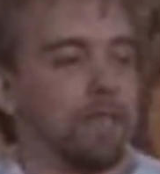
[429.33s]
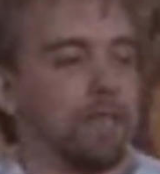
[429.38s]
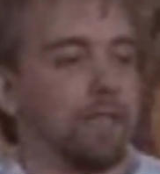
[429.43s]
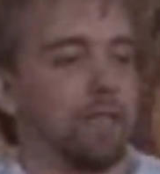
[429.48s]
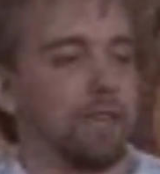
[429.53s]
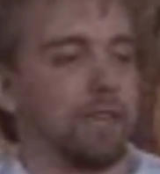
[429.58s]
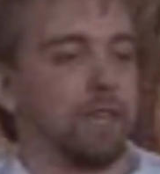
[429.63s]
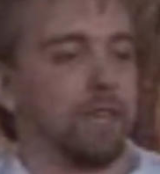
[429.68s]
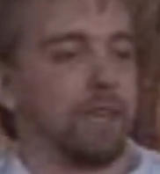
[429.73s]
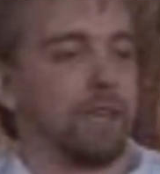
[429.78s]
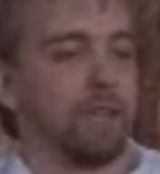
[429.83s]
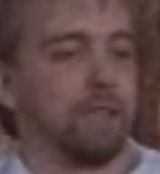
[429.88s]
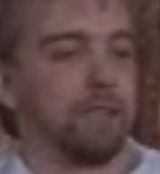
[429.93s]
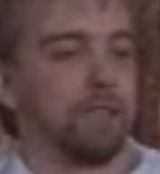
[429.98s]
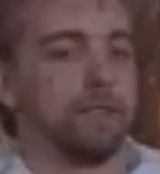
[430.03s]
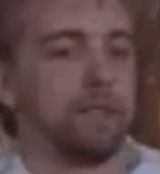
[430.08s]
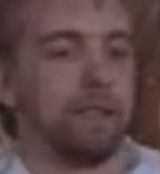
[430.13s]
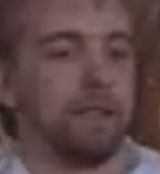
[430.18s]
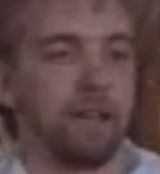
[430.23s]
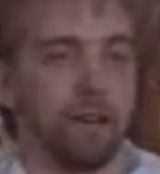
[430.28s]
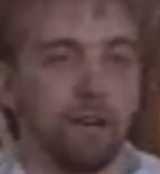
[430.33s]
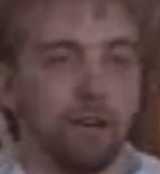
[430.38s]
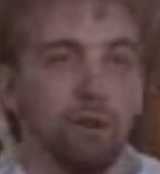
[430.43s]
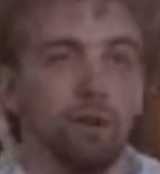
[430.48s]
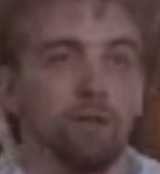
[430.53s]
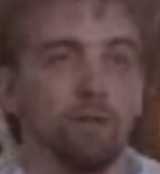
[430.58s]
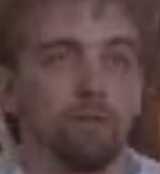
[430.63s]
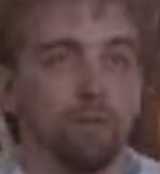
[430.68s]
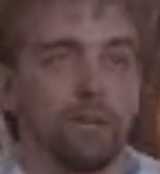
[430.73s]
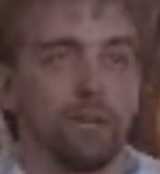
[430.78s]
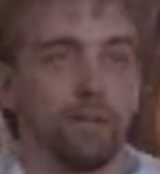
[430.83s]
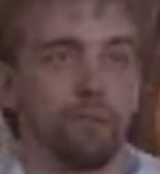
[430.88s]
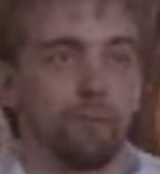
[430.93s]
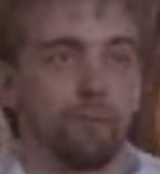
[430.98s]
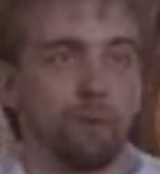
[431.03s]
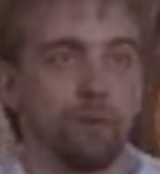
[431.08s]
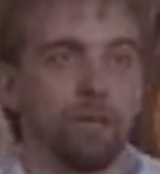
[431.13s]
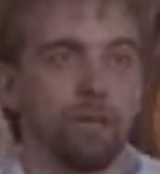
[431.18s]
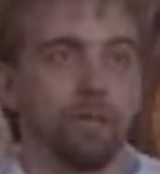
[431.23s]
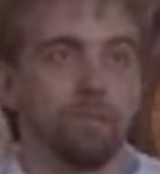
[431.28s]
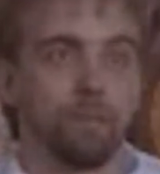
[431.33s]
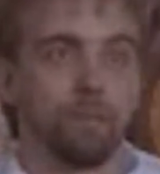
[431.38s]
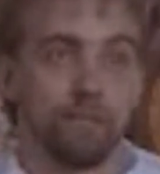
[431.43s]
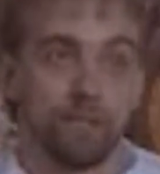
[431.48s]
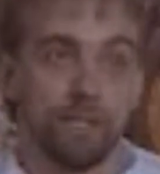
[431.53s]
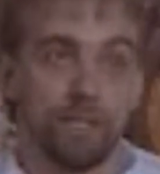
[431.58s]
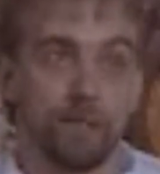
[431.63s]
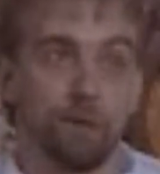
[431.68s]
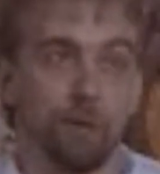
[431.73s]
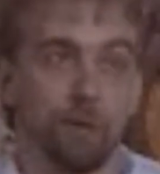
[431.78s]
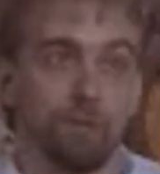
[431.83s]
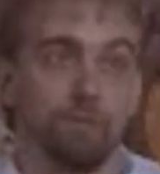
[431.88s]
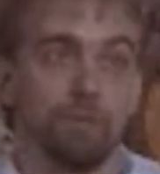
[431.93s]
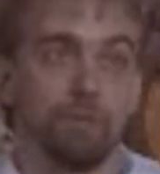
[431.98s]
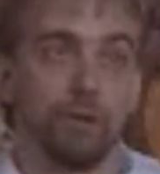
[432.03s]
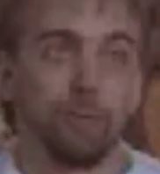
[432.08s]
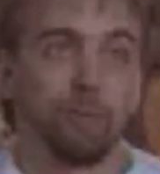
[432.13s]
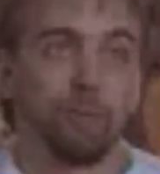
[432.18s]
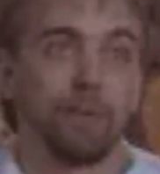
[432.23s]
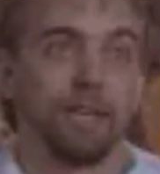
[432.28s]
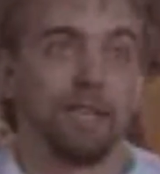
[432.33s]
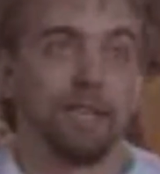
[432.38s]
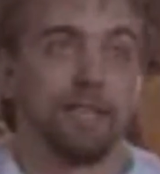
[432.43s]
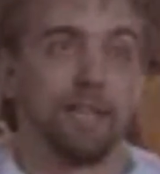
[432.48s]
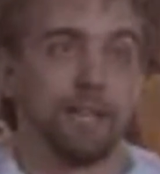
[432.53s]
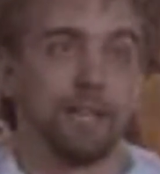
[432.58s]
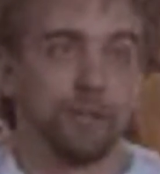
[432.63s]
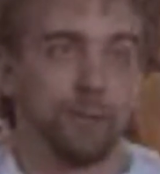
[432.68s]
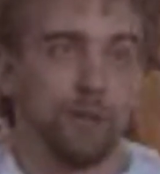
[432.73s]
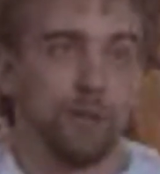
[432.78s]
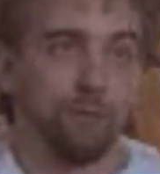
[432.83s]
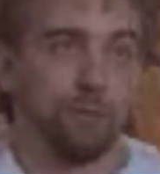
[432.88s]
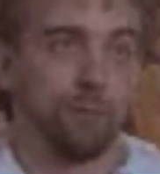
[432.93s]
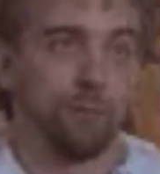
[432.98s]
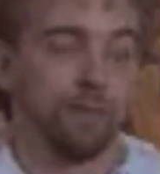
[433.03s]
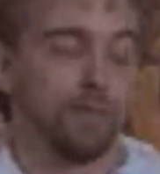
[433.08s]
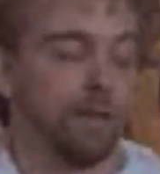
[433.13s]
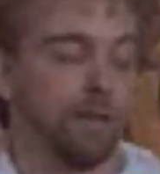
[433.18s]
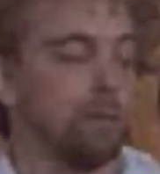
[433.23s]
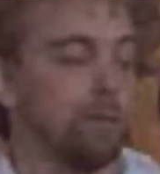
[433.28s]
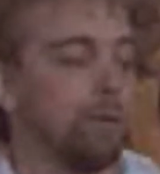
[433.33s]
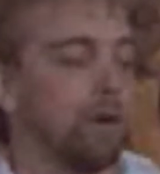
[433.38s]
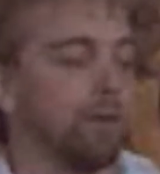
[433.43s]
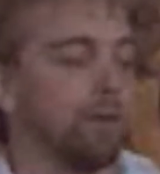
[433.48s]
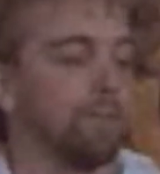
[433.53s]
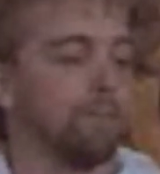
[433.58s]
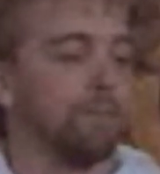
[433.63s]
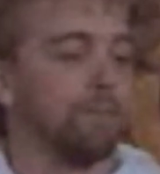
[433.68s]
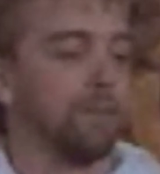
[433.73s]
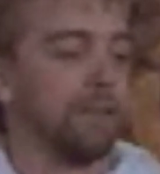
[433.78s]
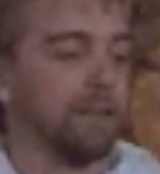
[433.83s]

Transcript: And I got a call from California. They said there were plane tickets waiting for me at the airport.